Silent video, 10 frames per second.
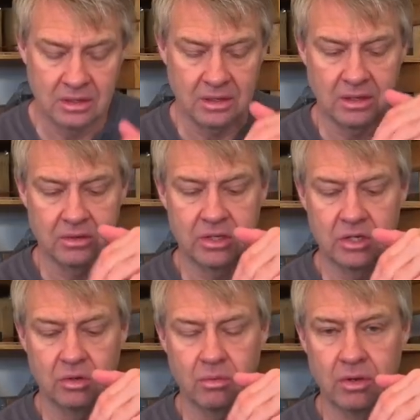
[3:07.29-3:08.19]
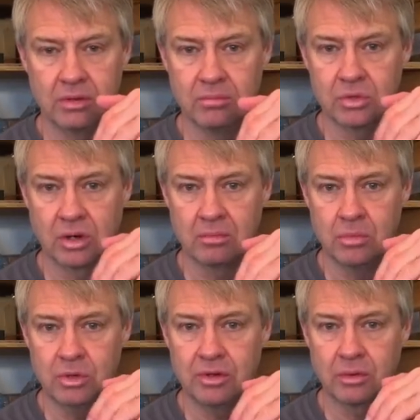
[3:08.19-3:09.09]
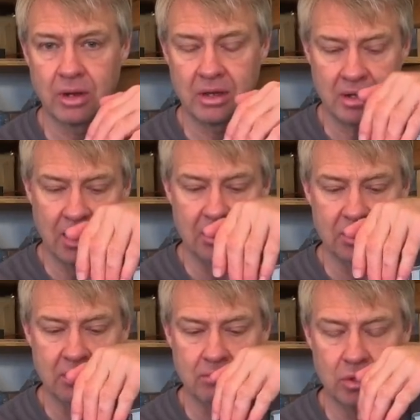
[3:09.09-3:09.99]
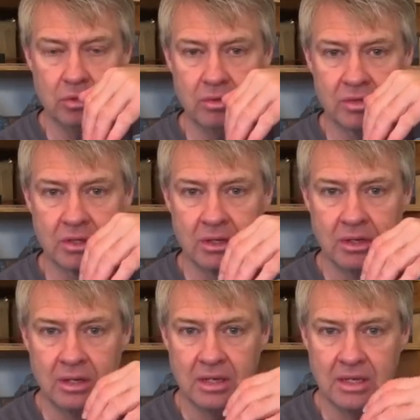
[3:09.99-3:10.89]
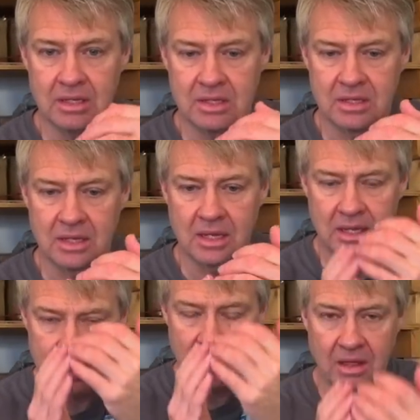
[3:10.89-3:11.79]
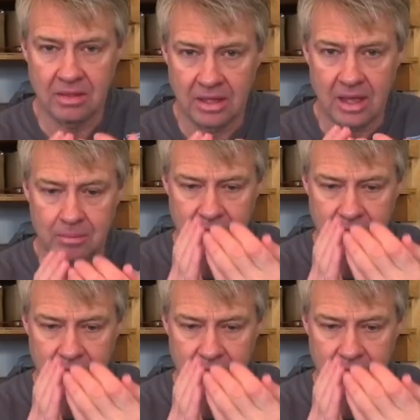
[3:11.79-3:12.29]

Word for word: It'll tend to want to start moving around, and as it moves, it's in and out of the gap.